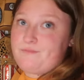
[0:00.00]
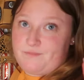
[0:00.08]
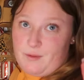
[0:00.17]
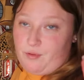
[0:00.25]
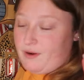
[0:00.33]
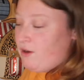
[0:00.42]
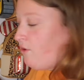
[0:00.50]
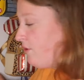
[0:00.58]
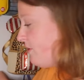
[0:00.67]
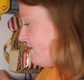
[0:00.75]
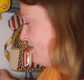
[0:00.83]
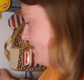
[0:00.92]
The
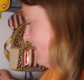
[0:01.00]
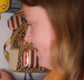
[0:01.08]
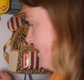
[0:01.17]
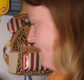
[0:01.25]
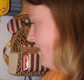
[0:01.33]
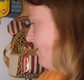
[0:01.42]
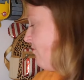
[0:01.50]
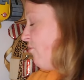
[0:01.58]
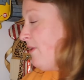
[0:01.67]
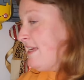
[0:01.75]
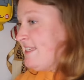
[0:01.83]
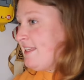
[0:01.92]
pre-orders
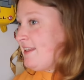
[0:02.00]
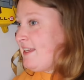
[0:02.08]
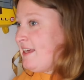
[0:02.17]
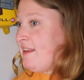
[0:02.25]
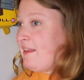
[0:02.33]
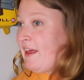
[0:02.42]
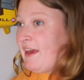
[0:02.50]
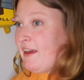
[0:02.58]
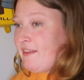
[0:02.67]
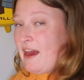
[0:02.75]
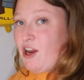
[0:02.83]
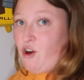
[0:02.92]
recently,
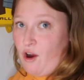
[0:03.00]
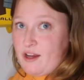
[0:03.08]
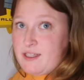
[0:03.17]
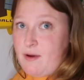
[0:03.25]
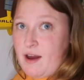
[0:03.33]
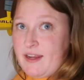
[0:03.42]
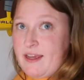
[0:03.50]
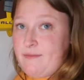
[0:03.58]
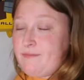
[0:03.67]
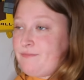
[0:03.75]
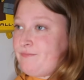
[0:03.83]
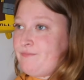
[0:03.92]
like that
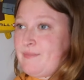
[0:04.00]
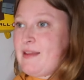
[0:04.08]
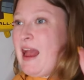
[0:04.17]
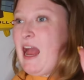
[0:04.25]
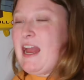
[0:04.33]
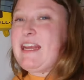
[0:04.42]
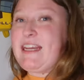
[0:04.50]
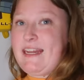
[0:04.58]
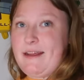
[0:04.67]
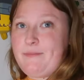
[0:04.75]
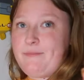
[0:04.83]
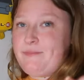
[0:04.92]
crossbody, I need
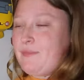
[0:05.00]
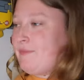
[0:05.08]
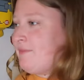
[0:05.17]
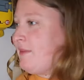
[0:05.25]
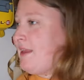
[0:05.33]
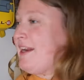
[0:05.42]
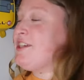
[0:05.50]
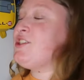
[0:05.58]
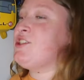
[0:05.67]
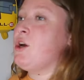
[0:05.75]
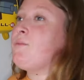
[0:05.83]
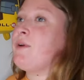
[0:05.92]
it. That is
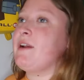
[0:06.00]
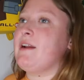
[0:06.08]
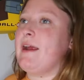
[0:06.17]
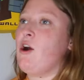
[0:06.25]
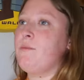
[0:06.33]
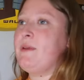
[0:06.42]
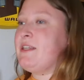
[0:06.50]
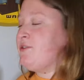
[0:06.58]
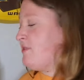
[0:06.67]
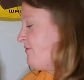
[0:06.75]
so pretty and I hope they do